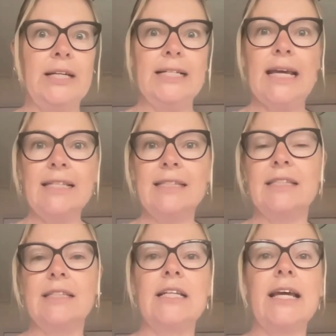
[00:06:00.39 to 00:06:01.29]

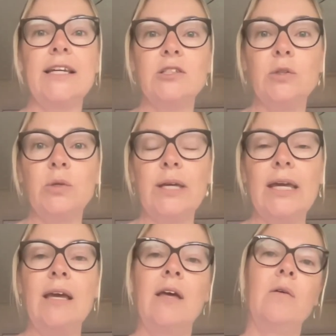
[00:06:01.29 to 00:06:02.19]
tastes. Like Asian
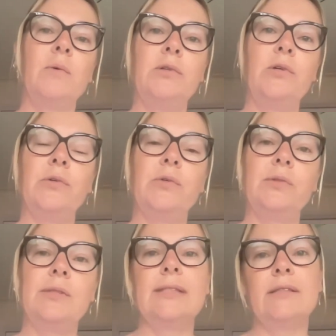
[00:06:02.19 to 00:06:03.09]
cooking, we'll
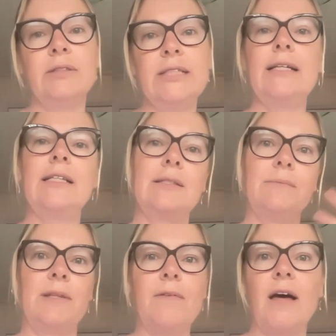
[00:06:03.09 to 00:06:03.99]
use saltiness
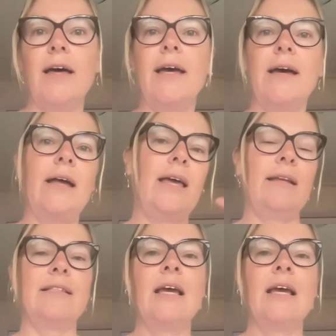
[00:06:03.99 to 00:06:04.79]
with fire, and